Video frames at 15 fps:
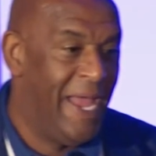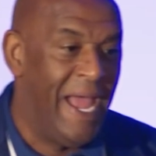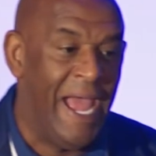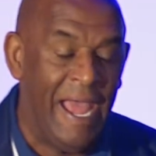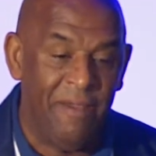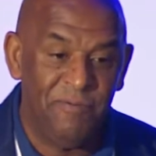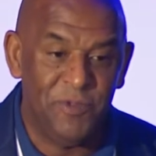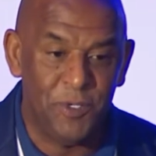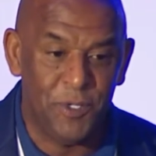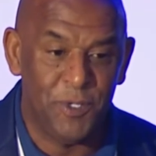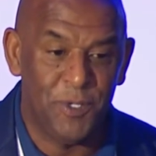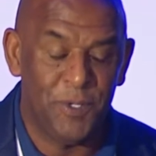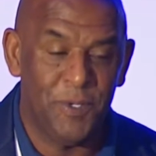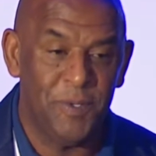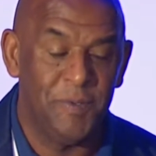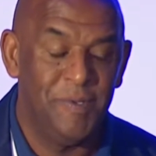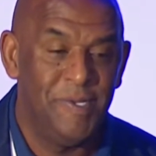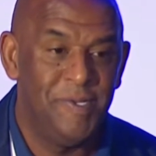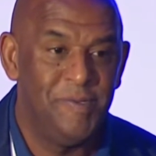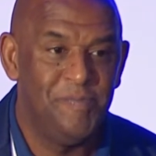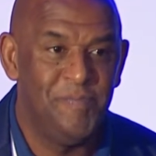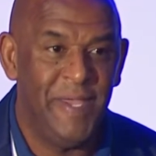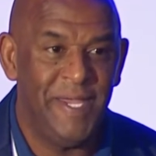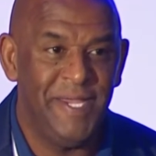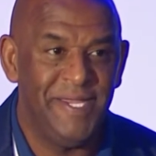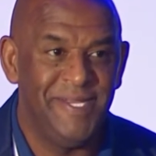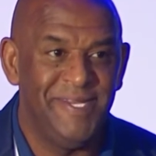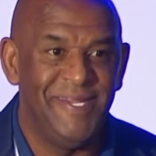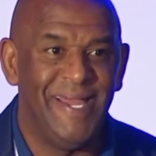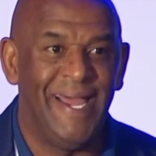After
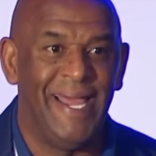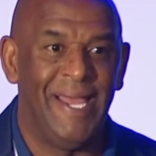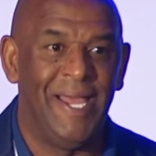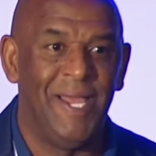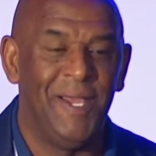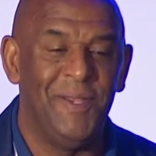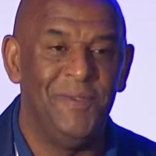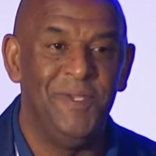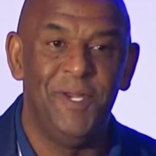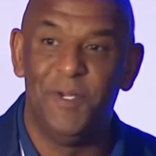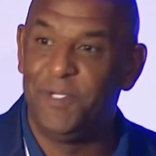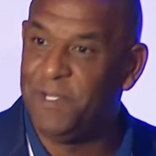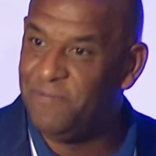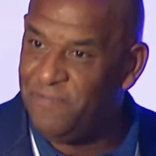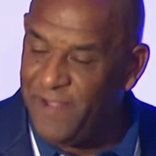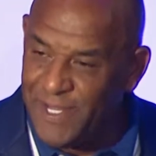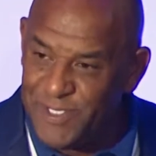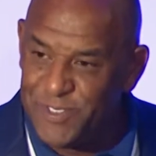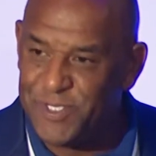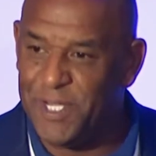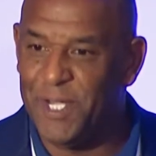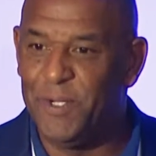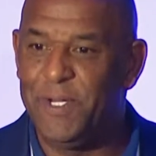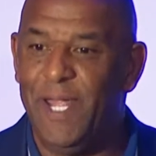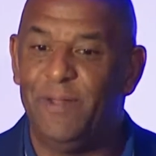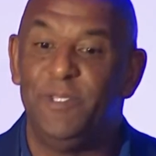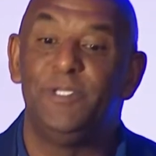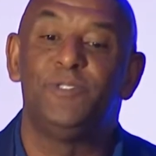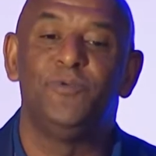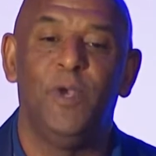being convinced to go down
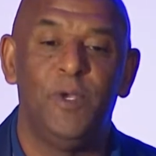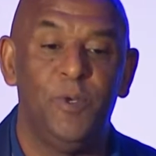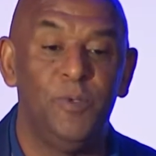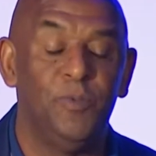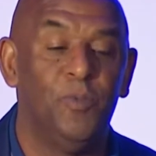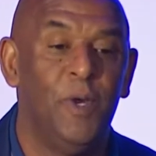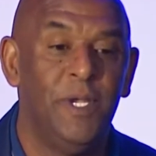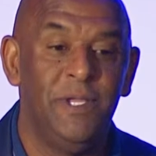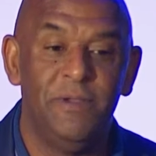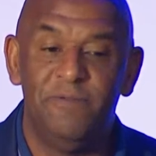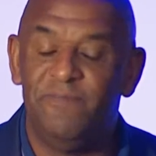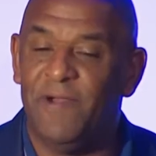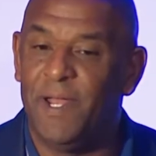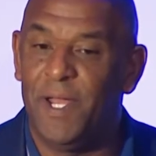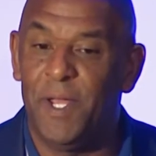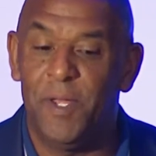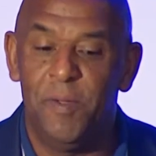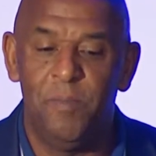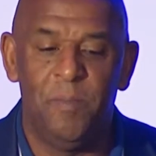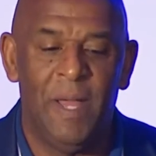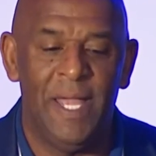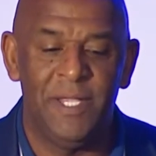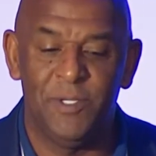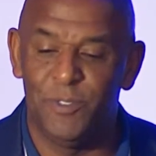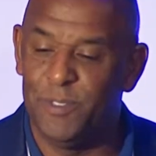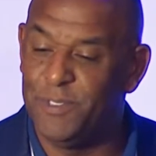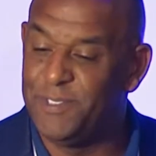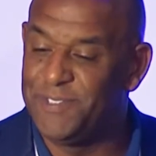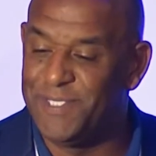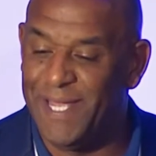this road, one of
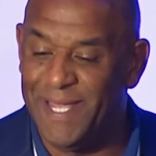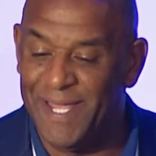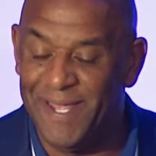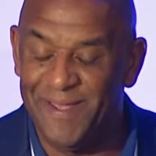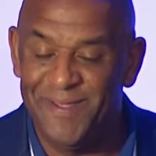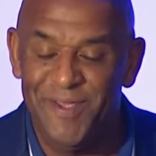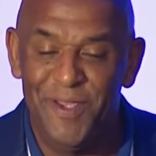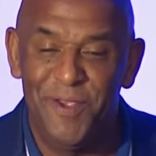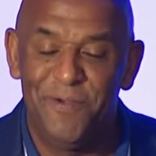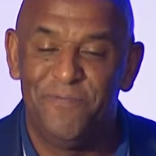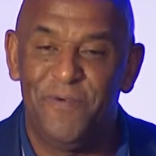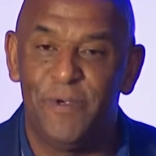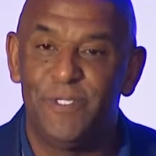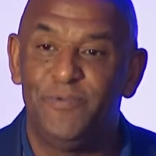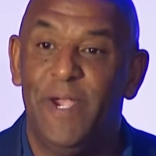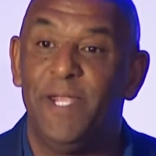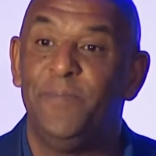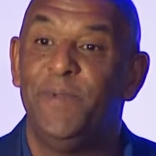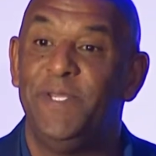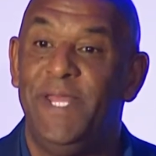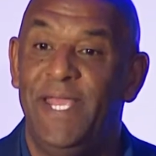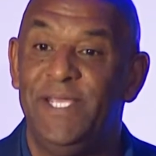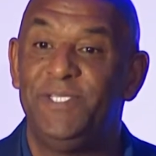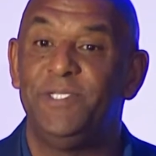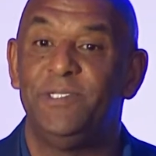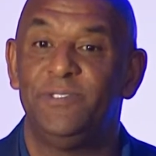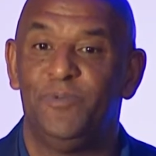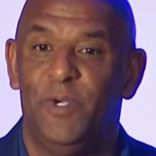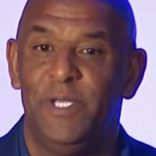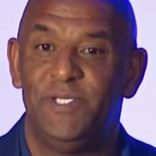Michael's first
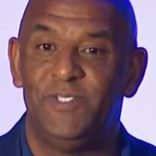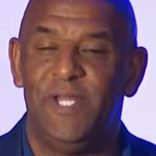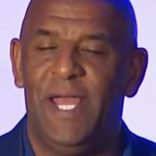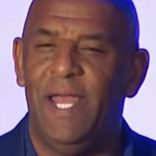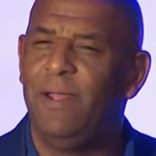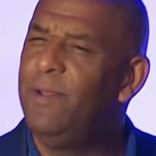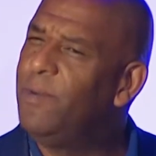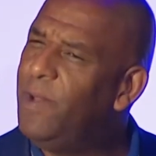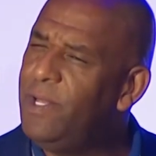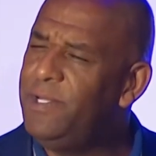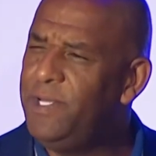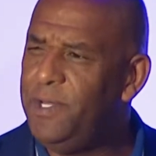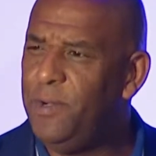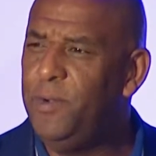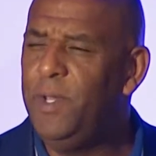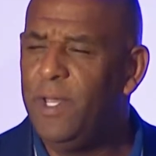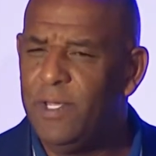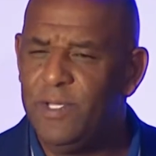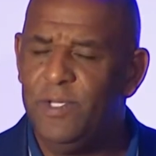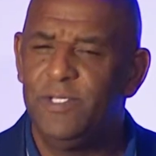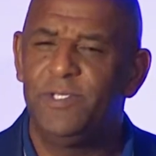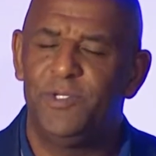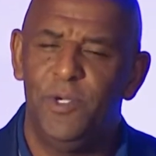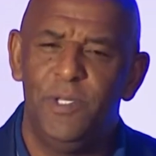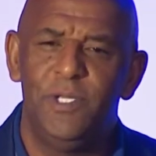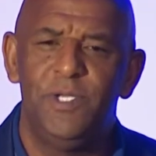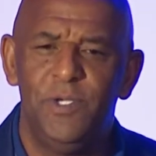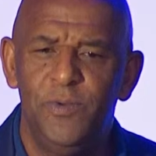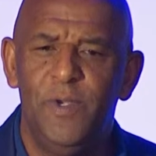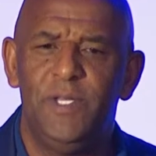recommendations was that, well, Sterling,
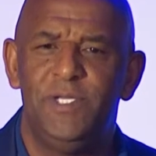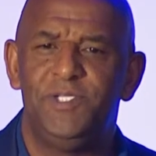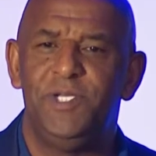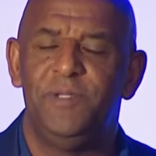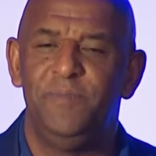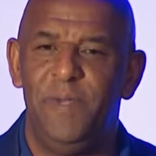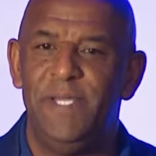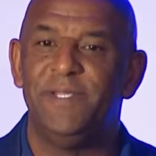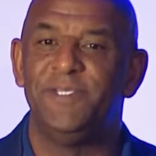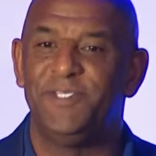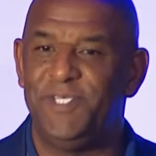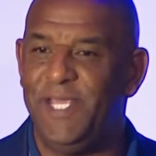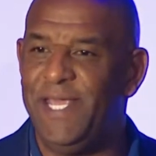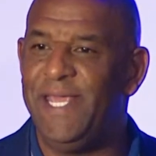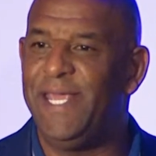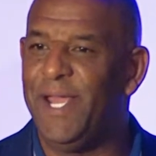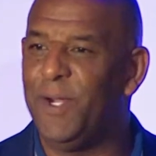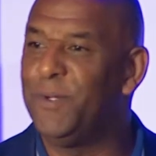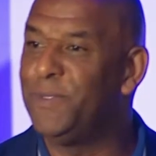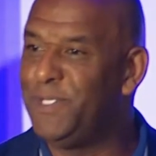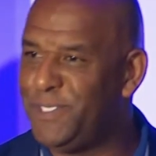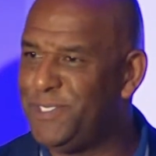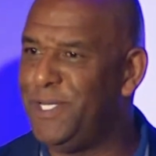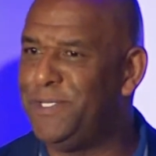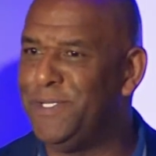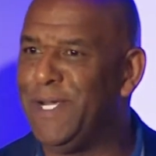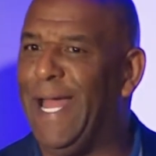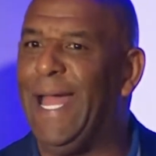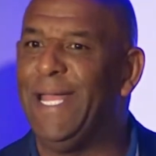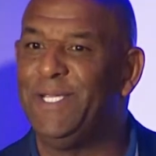you really shouldn't be the CEO. This other
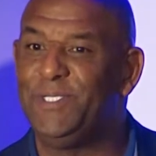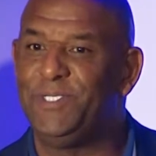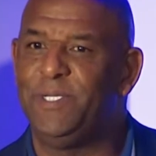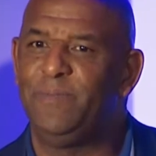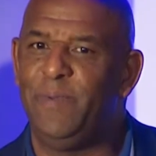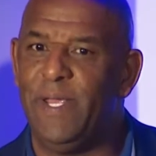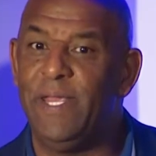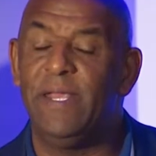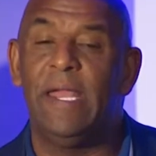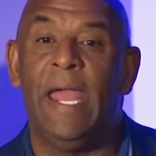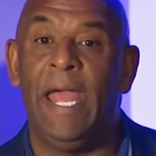guy should be.